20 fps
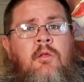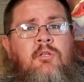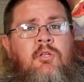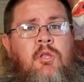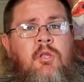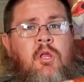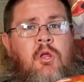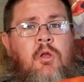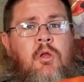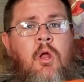
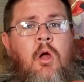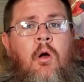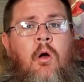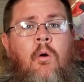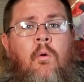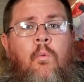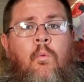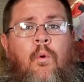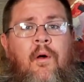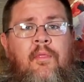so you
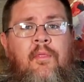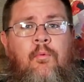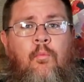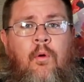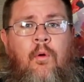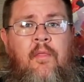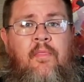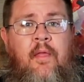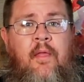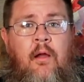know
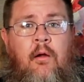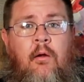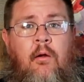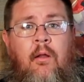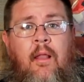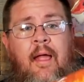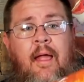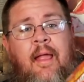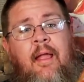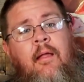when
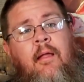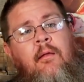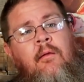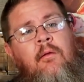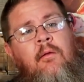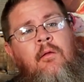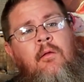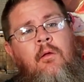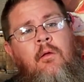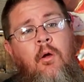they're like,
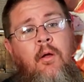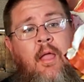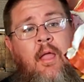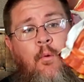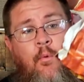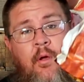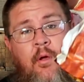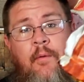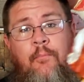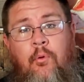
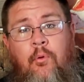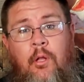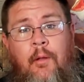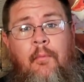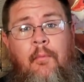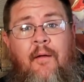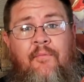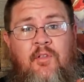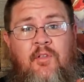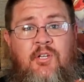okay, we're gonna pull
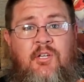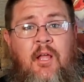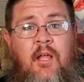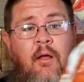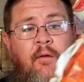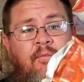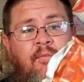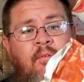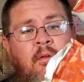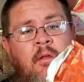them off the
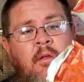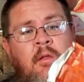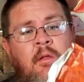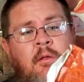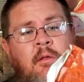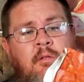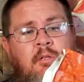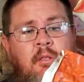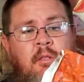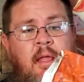shelf.
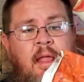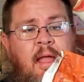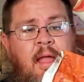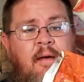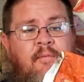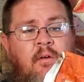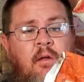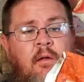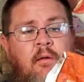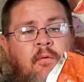So they
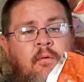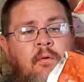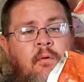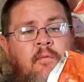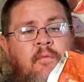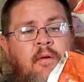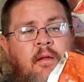have a,